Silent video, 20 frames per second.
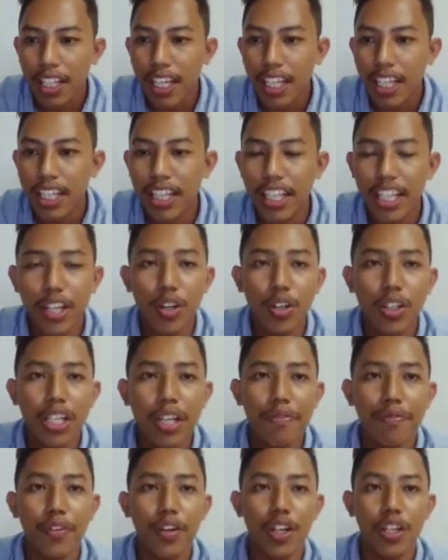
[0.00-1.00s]
they only
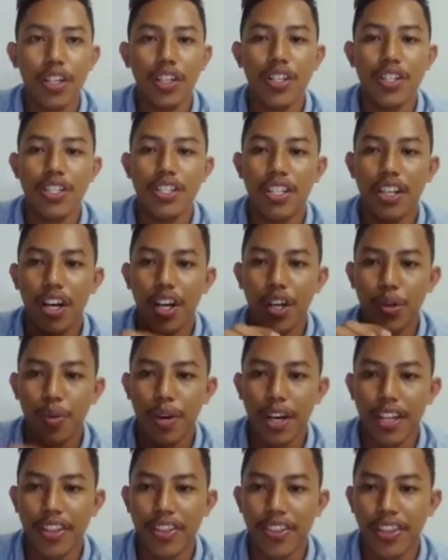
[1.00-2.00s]
focus on
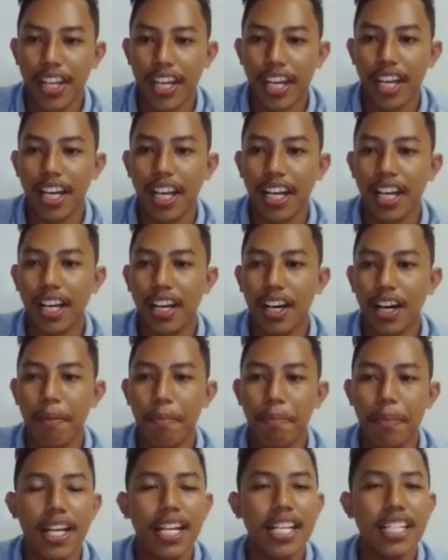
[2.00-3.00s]
one thing,
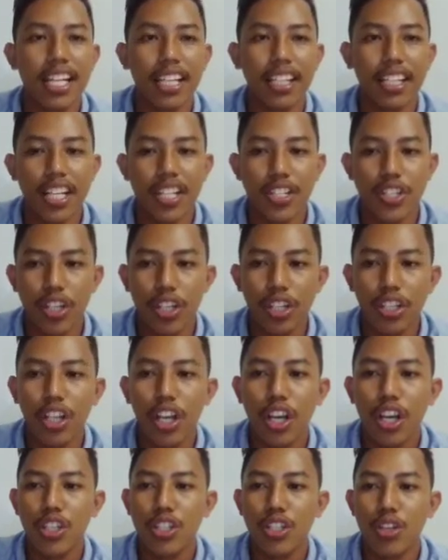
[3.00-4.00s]
pays attention
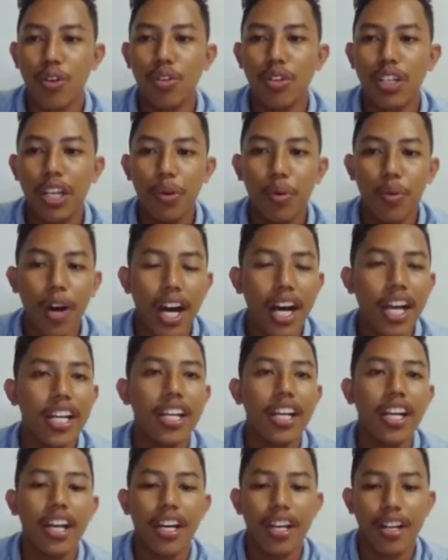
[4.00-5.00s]
to only
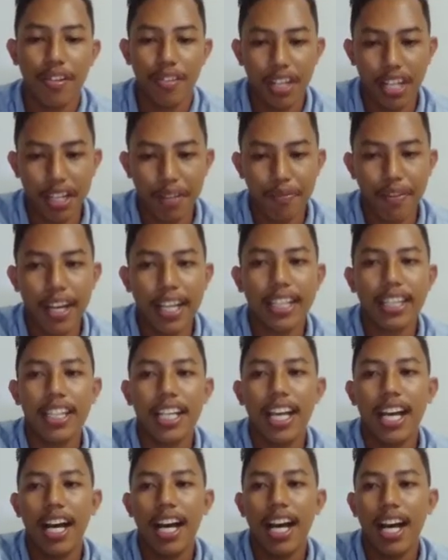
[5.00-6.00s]
one relevant
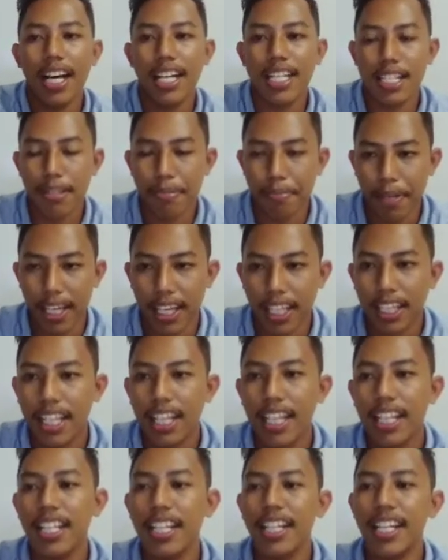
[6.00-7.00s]
aspect.
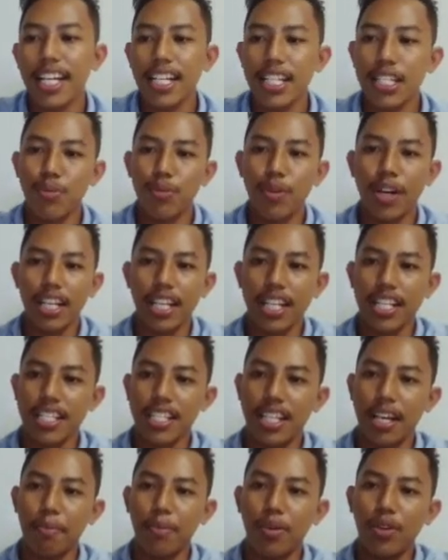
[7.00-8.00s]
The next one is
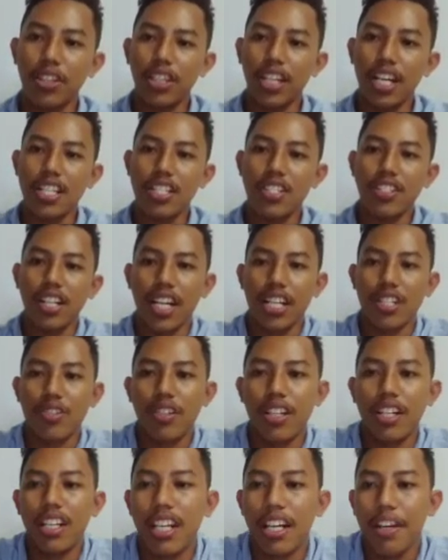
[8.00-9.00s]
the
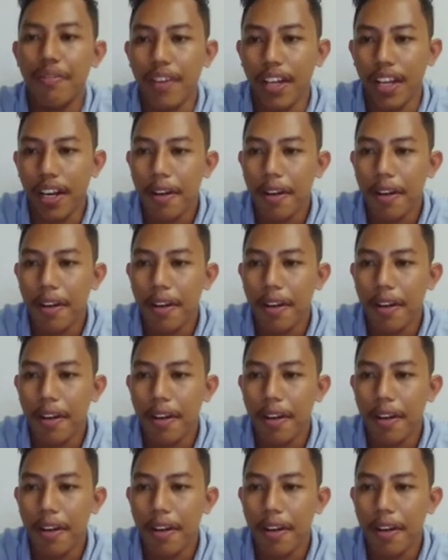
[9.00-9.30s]
multi-structural level.